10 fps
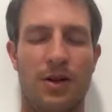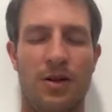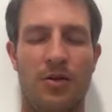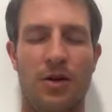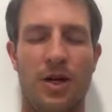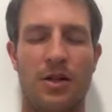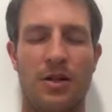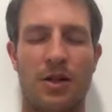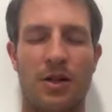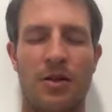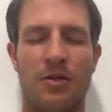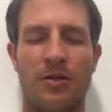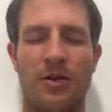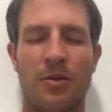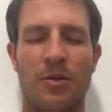And resting
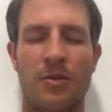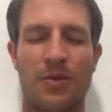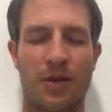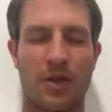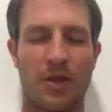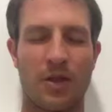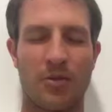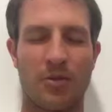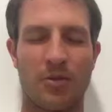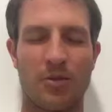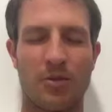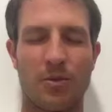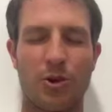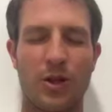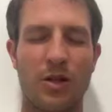from
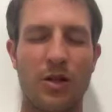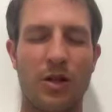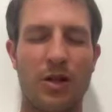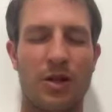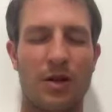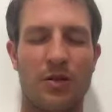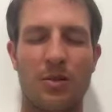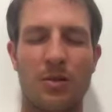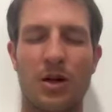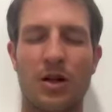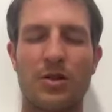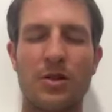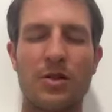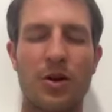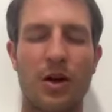breathing, from
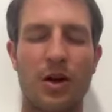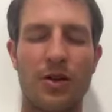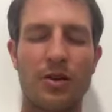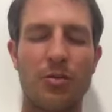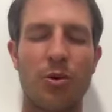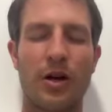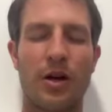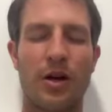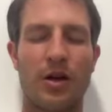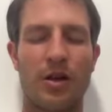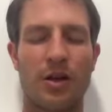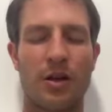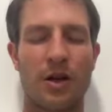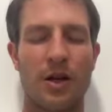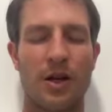concentrating on the breath,
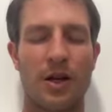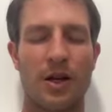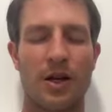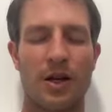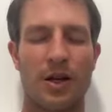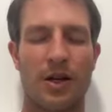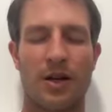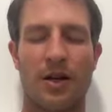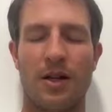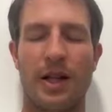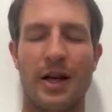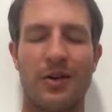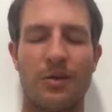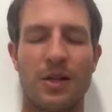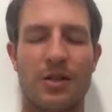
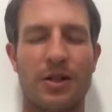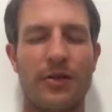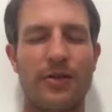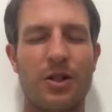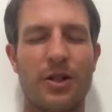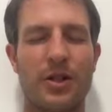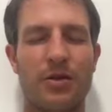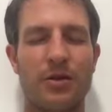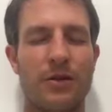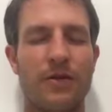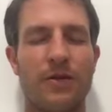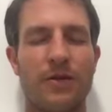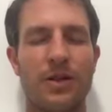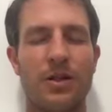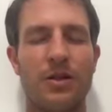allowing myself just to
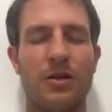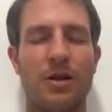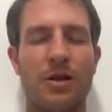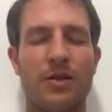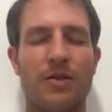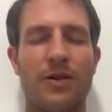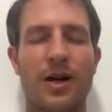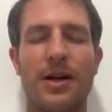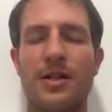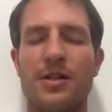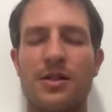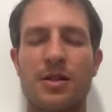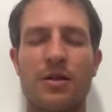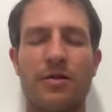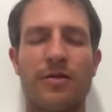feel the effects,
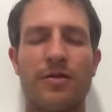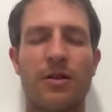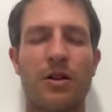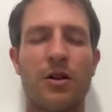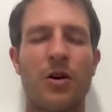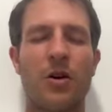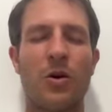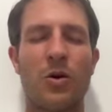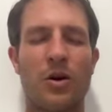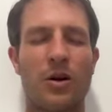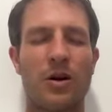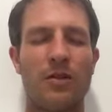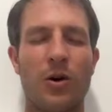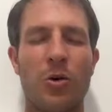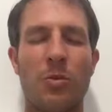the flow
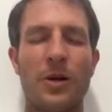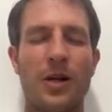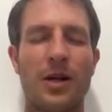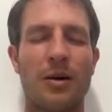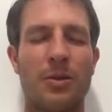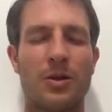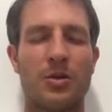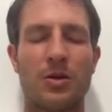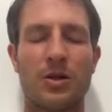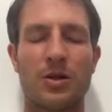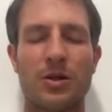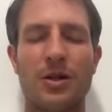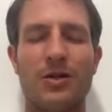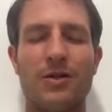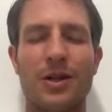of opening up to
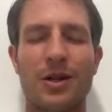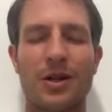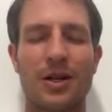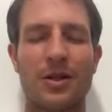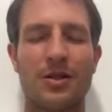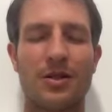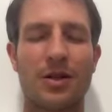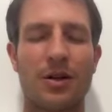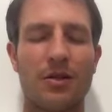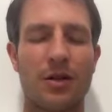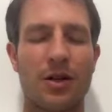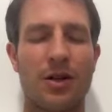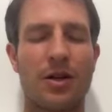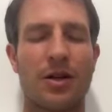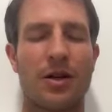receiving and to
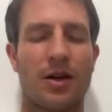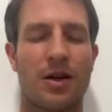giving,